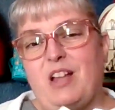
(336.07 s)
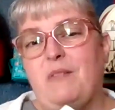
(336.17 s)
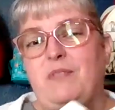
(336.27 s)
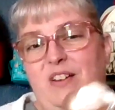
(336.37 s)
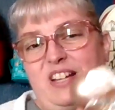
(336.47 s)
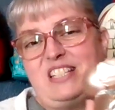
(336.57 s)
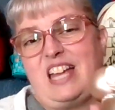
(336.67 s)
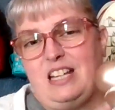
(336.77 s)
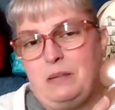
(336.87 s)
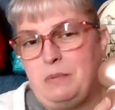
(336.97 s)
I'm very
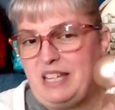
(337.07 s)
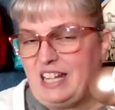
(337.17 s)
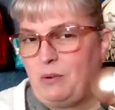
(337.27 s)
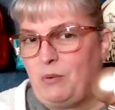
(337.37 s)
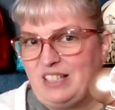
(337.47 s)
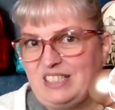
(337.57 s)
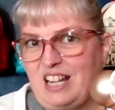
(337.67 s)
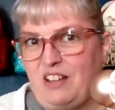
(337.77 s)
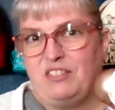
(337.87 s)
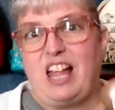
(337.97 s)
excited to be getting ones that
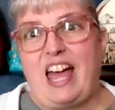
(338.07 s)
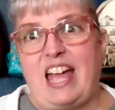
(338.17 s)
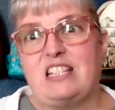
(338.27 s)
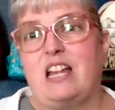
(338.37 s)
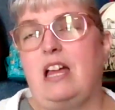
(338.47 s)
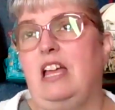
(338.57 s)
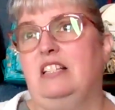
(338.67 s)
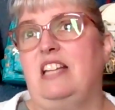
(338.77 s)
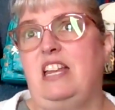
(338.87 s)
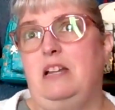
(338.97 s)
I've liked,
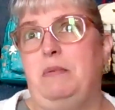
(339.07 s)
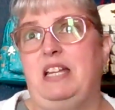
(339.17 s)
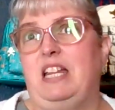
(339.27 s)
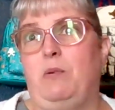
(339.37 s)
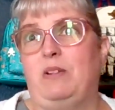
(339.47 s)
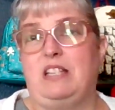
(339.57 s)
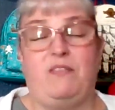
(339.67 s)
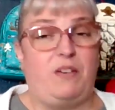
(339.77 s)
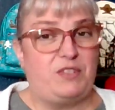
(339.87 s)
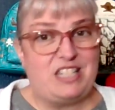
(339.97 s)
excited to be getting ones that
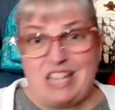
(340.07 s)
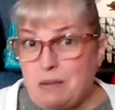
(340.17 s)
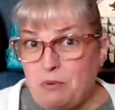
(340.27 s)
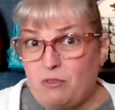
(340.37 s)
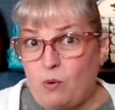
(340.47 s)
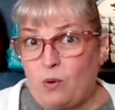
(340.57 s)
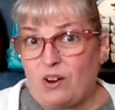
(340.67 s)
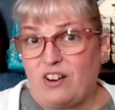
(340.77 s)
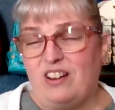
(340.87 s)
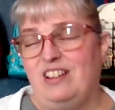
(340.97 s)
I've never seen
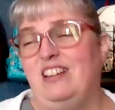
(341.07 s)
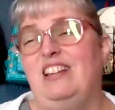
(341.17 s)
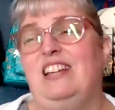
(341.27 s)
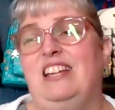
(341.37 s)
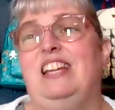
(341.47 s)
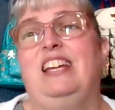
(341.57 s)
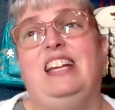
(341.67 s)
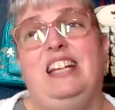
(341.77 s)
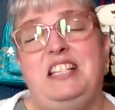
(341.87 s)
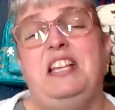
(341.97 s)
before.
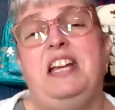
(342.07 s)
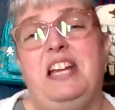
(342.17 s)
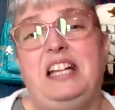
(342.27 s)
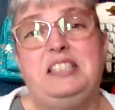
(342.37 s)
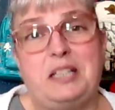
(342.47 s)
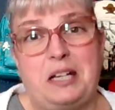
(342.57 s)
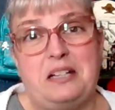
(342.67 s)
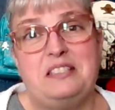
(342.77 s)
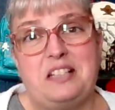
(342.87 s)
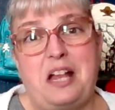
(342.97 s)
It's
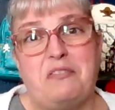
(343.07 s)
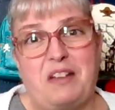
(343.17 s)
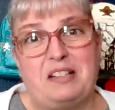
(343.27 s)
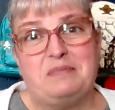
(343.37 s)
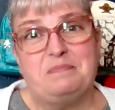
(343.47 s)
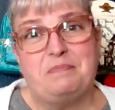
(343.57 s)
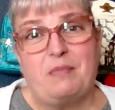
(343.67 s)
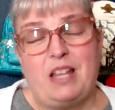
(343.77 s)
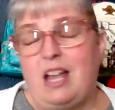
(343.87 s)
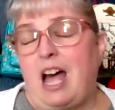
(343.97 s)
good. It's a lot of fun.
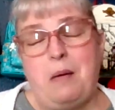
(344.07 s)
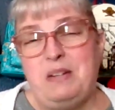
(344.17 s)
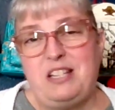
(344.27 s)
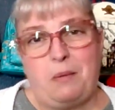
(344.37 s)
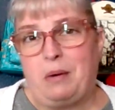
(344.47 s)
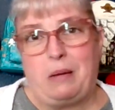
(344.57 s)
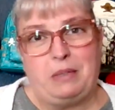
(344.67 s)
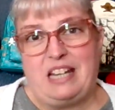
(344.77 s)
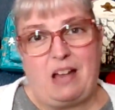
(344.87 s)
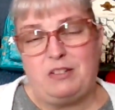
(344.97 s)
I'm going to stop
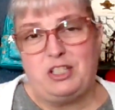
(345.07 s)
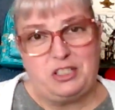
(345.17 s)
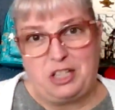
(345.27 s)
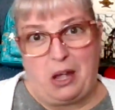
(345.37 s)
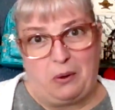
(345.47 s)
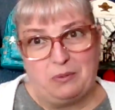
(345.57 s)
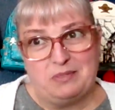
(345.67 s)
rambling now and just go.